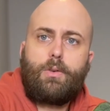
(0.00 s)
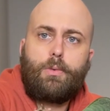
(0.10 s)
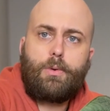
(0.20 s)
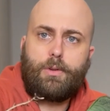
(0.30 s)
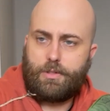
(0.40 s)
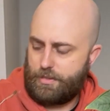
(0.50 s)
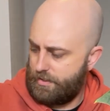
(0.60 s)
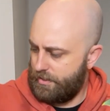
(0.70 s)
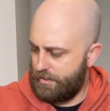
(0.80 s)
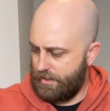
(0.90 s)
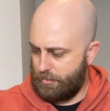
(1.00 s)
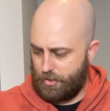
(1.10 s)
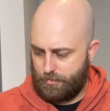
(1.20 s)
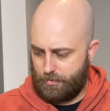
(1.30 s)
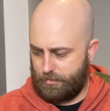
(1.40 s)
roots. Isn't that
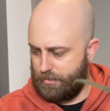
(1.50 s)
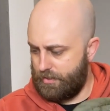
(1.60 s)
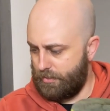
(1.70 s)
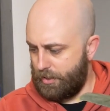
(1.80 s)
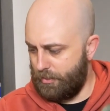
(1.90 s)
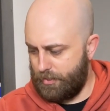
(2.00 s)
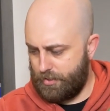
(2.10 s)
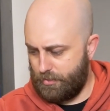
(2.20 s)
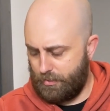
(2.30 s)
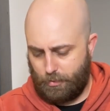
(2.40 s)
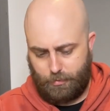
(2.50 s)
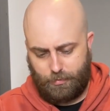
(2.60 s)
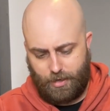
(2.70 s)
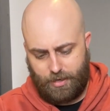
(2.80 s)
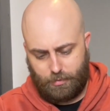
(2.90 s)
beautiful? So we got 1, 2, 3, 4,
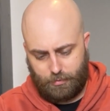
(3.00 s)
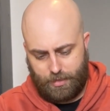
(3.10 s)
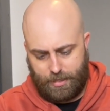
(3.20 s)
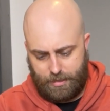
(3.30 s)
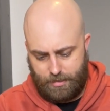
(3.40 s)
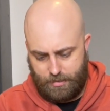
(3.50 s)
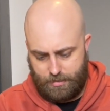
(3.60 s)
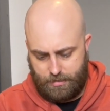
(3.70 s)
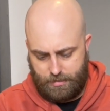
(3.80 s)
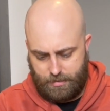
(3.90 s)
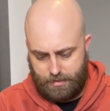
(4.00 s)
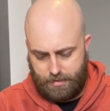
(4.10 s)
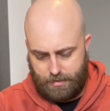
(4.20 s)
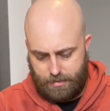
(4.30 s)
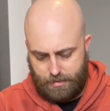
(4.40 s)
5 already.
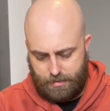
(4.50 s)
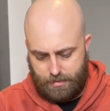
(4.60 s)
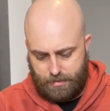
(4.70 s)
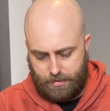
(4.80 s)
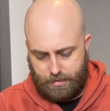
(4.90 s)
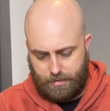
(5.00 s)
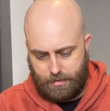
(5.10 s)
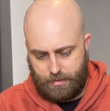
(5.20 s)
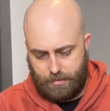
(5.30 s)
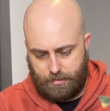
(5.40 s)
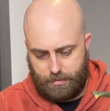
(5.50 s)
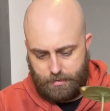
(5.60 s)
Now,